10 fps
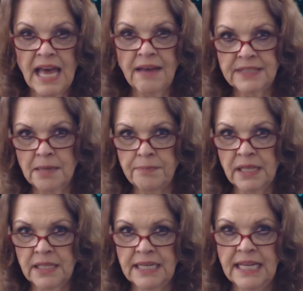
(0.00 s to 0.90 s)
the
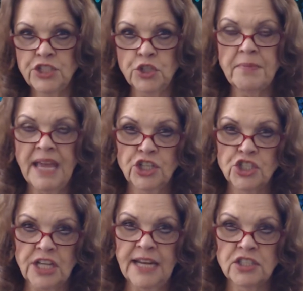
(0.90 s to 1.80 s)
ability to make
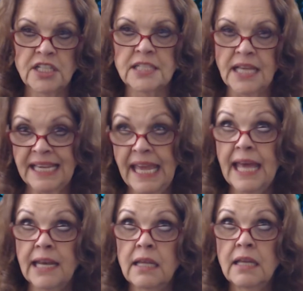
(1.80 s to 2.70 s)
changes.
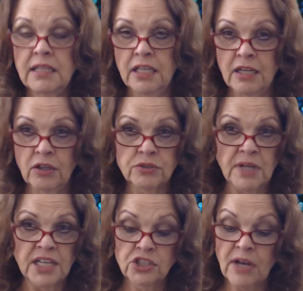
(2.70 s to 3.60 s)
Again, you know,
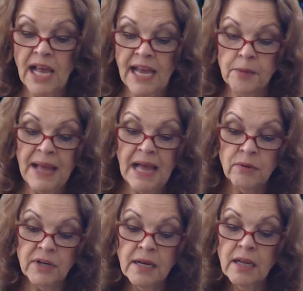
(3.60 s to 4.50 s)
trust your higher
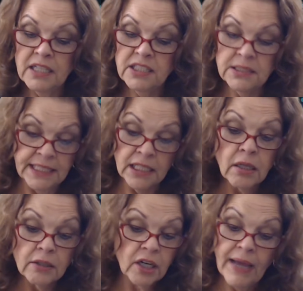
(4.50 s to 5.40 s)
power, deal,
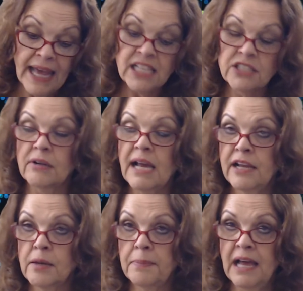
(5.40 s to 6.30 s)
you know, ask your
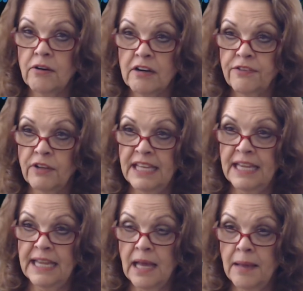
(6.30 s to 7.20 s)
higher power for
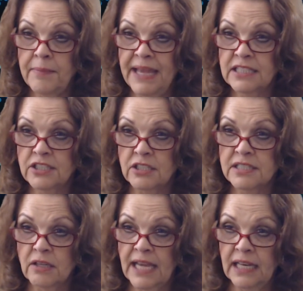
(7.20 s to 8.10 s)
the um, answers.
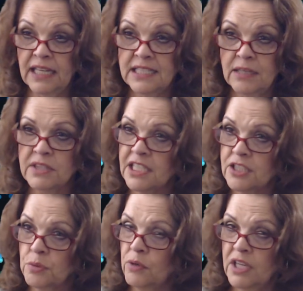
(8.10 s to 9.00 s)
Okay, let's see what this
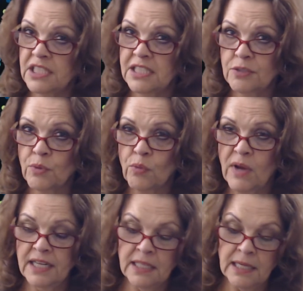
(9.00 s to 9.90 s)
one was. This one
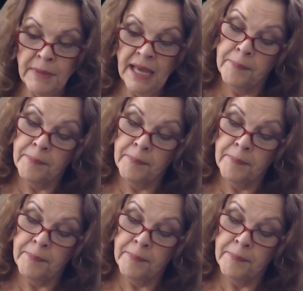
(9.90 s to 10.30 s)
wanted to come out.